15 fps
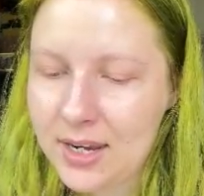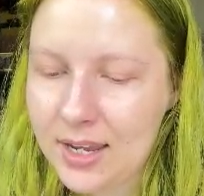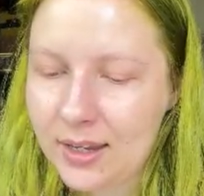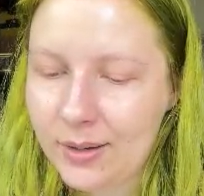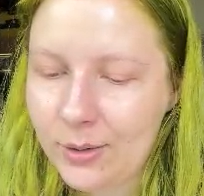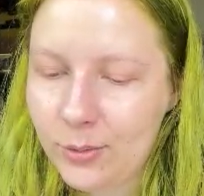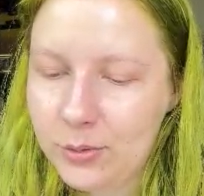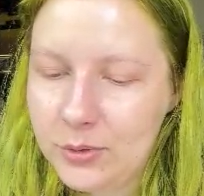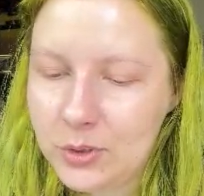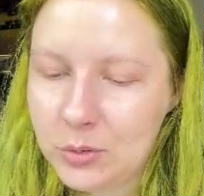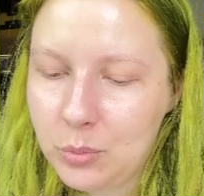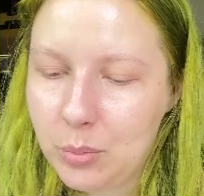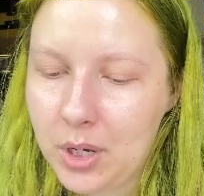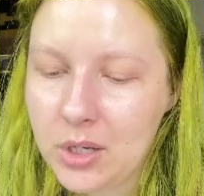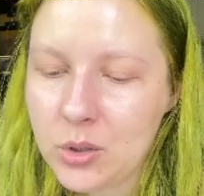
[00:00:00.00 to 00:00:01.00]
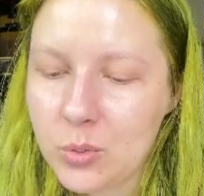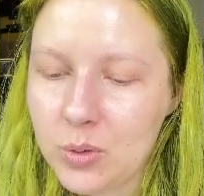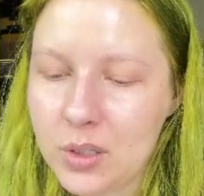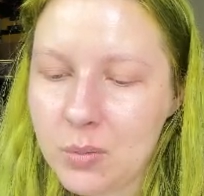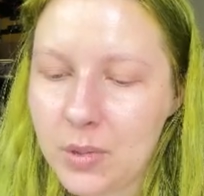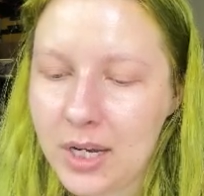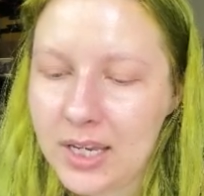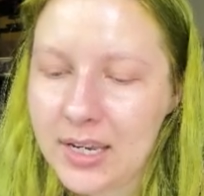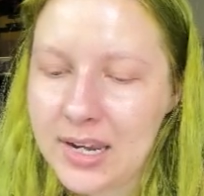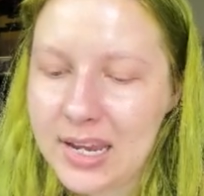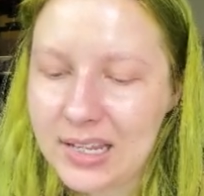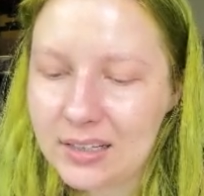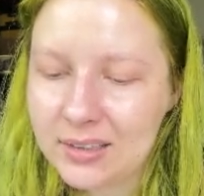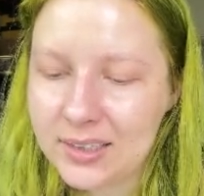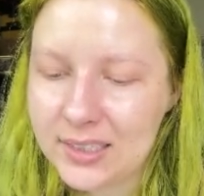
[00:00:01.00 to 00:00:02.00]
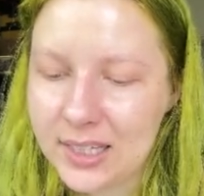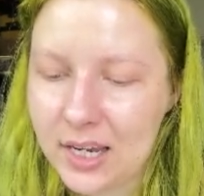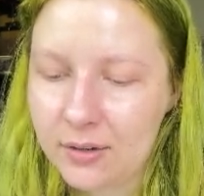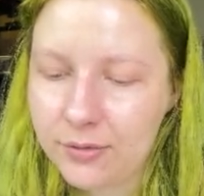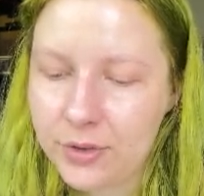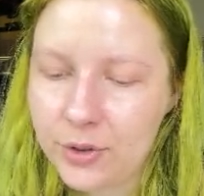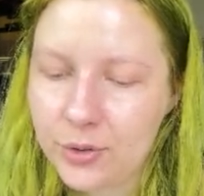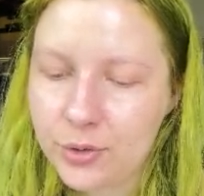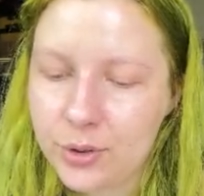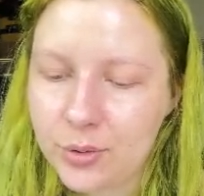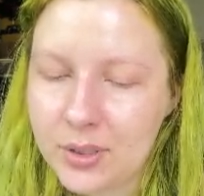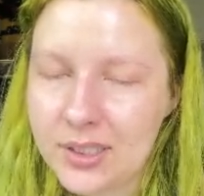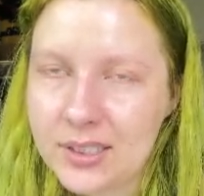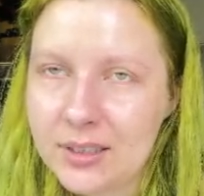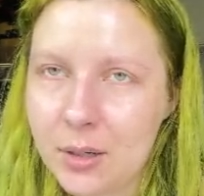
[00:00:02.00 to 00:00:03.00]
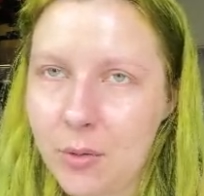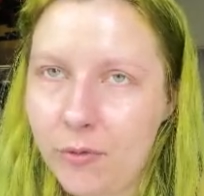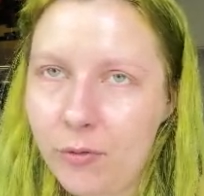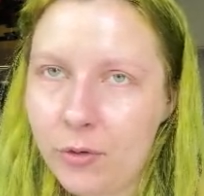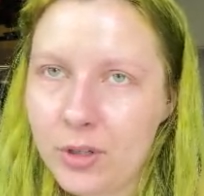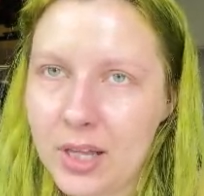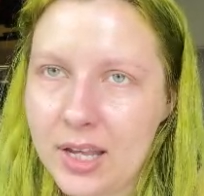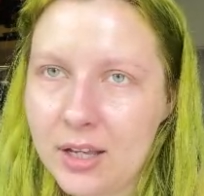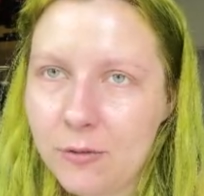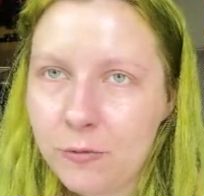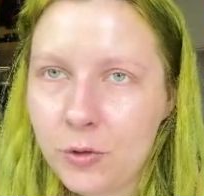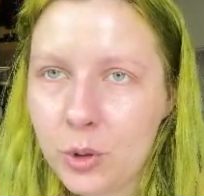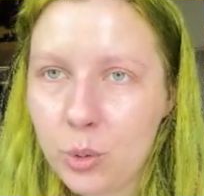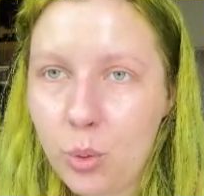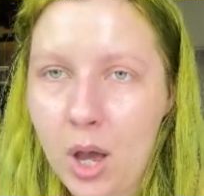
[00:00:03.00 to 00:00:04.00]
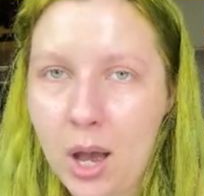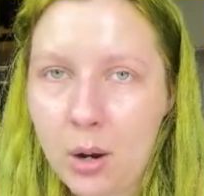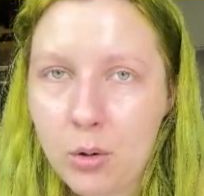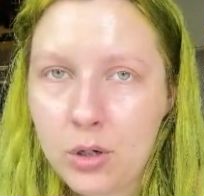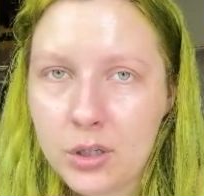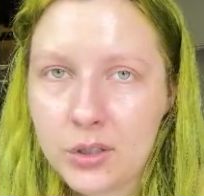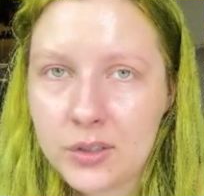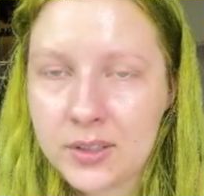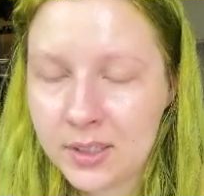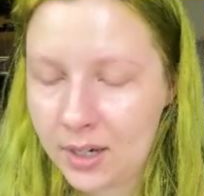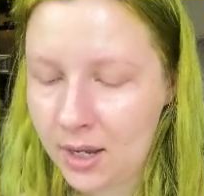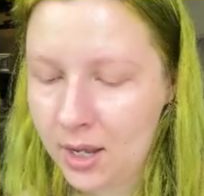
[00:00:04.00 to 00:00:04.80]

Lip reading: I don't do much with my nails after doing them for like a few hours,